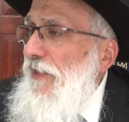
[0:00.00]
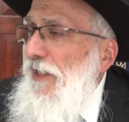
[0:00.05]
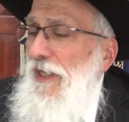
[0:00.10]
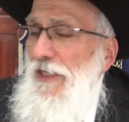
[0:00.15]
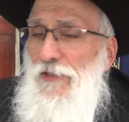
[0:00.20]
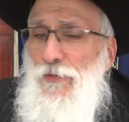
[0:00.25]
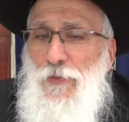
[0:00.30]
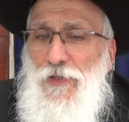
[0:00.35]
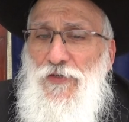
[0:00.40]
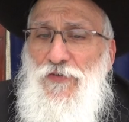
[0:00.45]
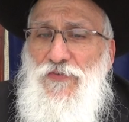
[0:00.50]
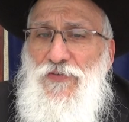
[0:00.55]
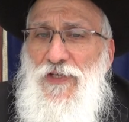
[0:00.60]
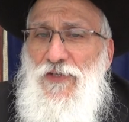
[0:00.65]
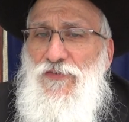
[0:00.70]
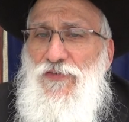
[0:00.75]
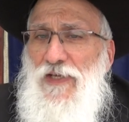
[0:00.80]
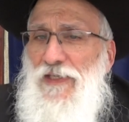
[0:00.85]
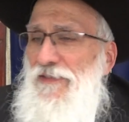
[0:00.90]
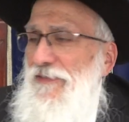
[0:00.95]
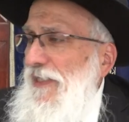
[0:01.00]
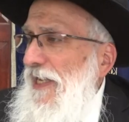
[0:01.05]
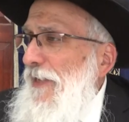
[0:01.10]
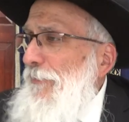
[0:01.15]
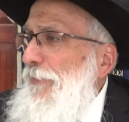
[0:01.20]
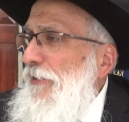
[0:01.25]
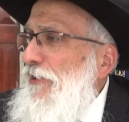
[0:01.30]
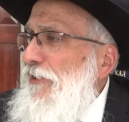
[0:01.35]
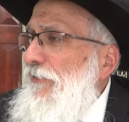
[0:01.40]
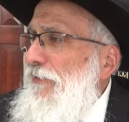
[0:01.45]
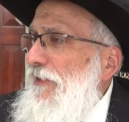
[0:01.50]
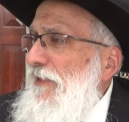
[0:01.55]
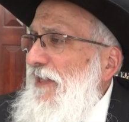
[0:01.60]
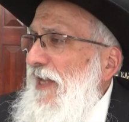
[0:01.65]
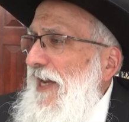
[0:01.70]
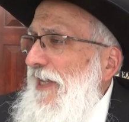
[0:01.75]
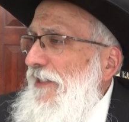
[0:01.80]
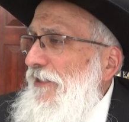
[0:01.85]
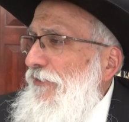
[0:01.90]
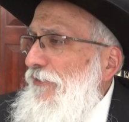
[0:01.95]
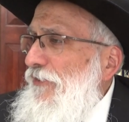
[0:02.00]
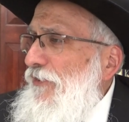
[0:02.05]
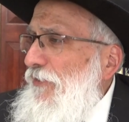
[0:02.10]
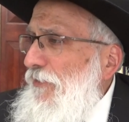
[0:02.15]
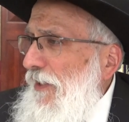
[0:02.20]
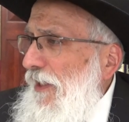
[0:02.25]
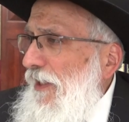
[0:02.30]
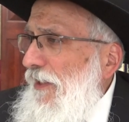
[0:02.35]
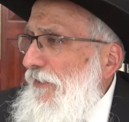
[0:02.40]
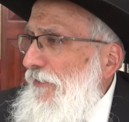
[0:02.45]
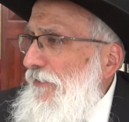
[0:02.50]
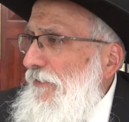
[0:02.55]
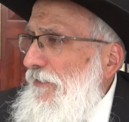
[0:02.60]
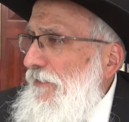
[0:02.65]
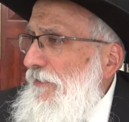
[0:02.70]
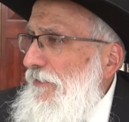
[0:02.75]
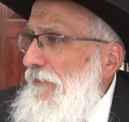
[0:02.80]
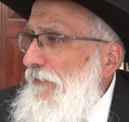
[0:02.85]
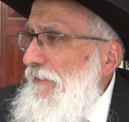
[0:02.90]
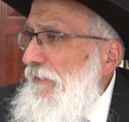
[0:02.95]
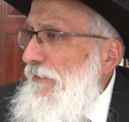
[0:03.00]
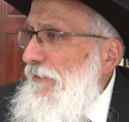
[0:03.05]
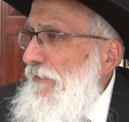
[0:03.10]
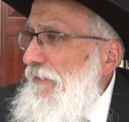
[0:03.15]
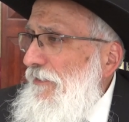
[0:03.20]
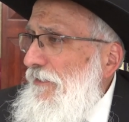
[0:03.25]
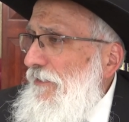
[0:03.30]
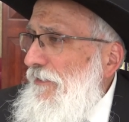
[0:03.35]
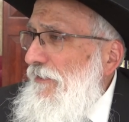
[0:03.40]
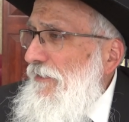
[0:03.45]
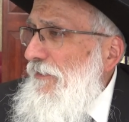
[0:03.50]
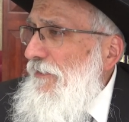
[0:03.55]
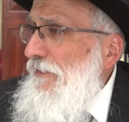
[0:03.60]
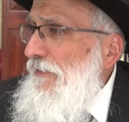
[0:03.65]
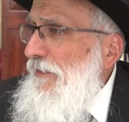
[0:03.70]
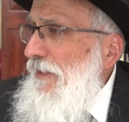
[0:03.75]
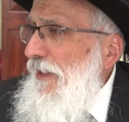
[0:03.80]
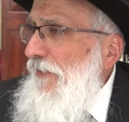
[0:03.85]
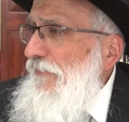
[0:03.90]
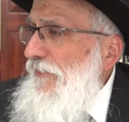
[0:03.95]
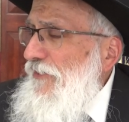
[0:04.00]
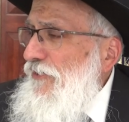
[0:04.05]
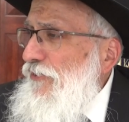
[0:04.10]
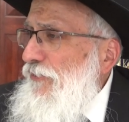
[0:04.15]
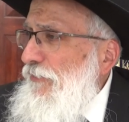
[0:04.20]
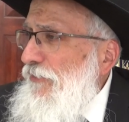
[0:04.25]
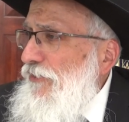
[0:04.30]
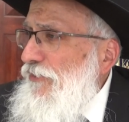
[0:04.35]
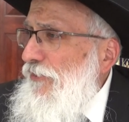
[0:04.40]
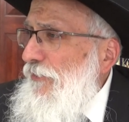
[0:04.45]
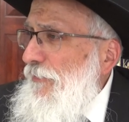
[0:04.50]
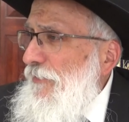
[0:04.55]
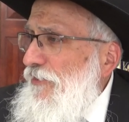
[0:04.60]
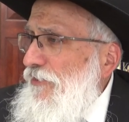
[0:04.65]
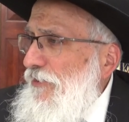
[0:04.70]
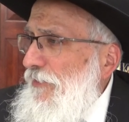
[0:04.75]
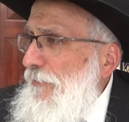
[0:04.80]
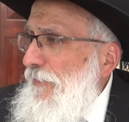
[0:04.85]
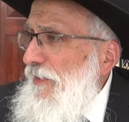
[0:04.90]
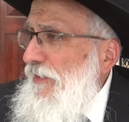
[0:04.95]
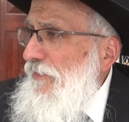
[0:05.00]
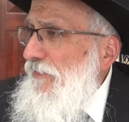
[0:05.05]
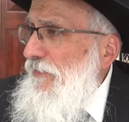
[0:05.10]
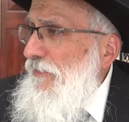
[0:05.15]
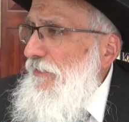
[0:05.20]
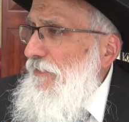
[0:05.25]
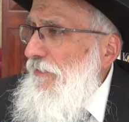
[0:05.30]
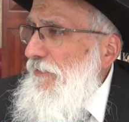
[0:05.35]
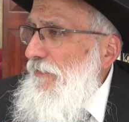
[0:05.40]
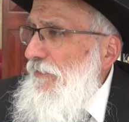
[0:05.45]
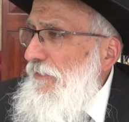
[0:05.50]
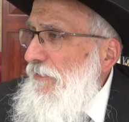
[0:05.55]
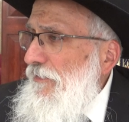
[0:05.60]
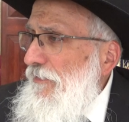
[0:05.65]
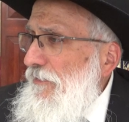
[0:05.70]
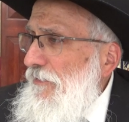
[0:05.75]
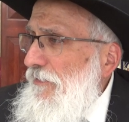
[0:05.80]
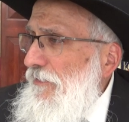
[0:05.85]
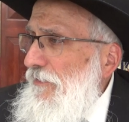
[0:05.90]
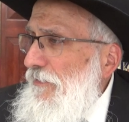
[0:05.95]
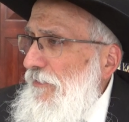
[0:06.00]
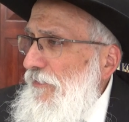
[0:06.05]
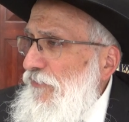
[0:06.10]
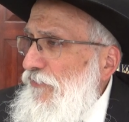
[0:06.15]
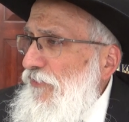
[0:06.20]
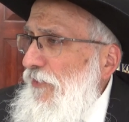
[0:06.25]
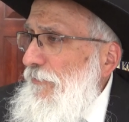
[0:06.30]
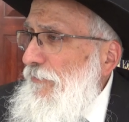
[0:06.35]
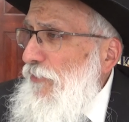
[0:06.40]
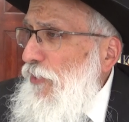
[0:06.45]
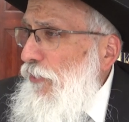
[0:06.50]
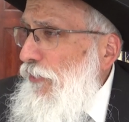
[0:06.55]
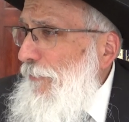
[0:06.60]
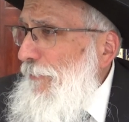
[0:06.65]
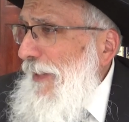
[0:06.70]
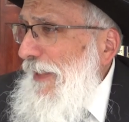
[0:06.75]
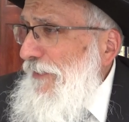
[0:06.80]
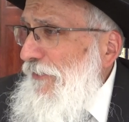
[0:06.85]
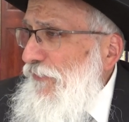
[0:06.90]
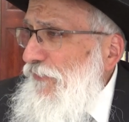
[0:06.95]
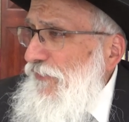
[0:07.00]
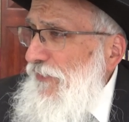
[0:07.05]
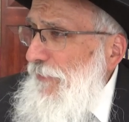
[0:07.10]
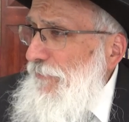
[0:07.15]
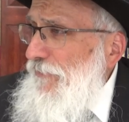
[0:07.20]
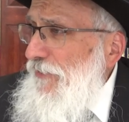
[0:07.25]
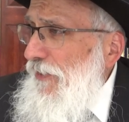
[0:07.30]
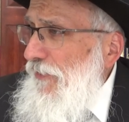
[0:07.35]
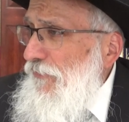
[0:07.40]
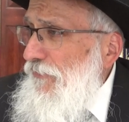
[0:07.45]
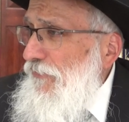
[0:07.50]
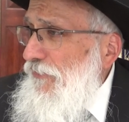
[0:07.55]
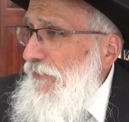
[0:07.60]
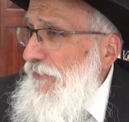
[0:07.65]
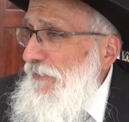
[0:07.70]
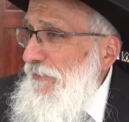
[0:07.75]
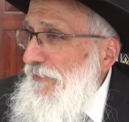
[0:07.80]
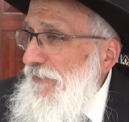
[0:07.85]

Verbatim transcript: I don't want to say it's on tape, but you're a liar. You are. Every Jew is Shomer Shabbat. Some know about it, some don't.